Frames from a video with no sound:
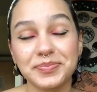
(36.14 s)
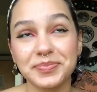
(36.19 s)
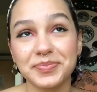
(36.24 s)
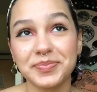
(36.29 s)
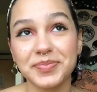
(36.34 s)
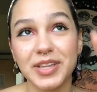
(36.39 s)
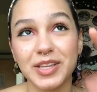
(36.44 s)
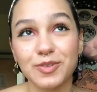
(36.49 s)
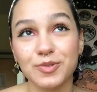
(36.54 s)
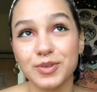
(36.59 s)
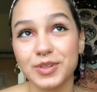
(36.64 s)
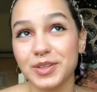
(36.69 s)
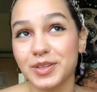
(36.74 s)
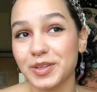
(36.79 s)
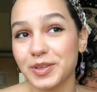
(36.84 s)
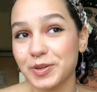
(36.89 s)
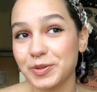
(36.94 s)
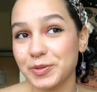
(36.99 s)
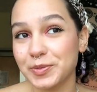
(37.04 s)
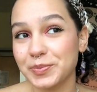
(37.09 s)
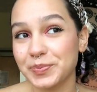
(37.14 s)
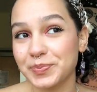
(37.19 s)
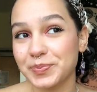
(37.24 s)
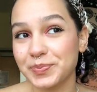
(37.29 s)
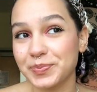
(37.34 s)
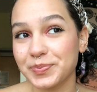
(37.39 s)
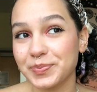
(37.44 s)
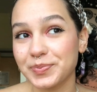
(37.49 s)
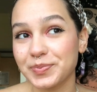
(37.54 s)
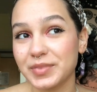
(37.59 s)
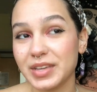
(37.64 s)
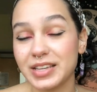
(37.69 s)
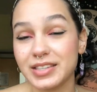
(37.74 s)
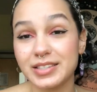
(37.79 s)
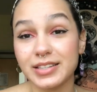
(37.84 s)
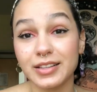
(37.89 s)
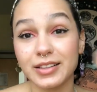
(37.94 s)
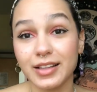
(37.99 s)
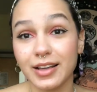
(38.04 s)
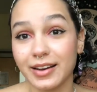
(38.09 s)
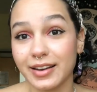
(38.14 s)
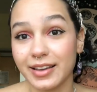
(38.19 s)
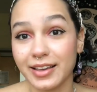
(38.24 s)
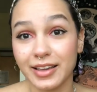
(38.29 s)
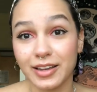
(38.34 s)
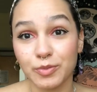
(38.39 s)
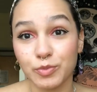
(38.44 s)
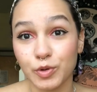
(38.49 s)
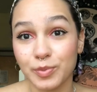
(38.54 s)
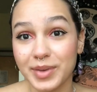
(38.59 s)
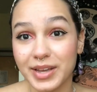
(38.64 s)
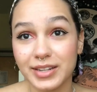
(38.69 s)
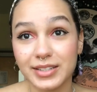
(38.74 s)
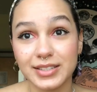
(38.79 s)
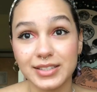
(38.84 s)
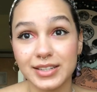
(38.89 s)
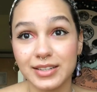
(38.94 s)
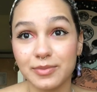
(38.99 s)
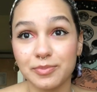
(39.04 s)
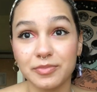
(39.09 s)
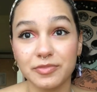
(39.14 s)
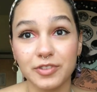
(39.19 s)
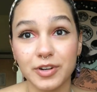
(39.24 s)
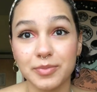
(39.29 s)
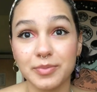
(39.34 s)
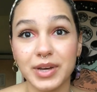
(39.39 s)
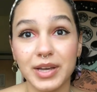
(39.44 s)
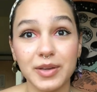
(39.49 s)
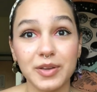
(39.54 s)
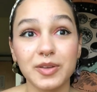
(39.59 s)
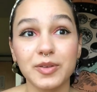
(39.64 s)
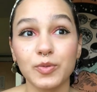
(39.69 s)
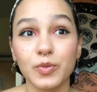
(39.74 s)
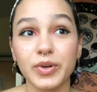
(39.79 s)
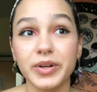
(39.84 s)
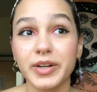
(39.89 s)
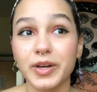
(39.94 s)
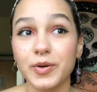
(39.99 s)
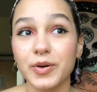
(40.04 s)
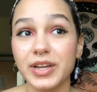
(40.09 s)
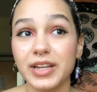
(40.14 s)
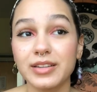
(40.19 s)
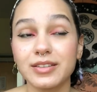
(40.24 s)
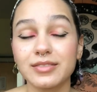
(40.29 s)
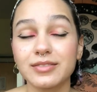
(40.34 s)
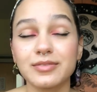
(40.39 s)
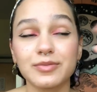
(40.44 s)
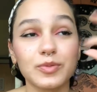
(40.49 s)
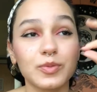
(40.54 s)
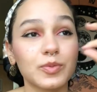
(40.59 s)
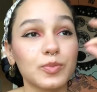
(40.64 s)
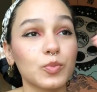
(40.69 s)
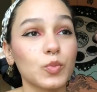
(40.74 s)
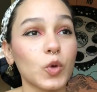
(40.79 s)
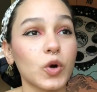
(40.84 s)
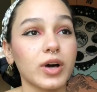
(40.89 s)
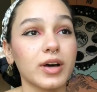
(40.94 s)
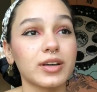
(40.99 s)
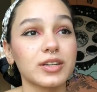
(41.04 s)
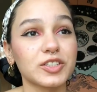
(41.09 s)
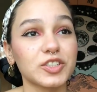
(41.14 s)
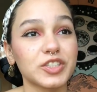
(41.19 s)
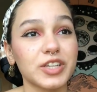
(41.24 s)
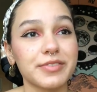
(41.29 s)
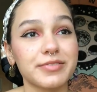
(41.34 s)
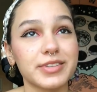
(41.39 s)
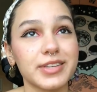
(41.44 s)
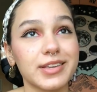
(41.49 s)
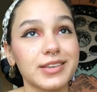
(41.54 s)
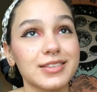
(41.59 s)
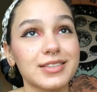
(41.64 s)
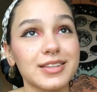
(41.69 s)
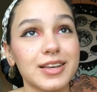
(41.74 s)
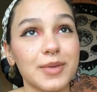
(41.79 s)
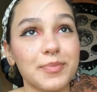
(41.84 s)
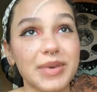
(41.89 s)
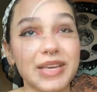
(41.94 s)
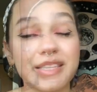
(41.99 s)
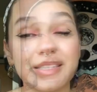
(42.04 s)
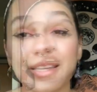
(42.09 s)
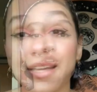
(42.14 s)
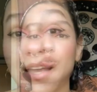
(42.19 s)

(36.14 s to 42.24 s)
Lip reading: That's really cute. I see a lot of animal medicine from my window and mwah, chef's kiss, amazing.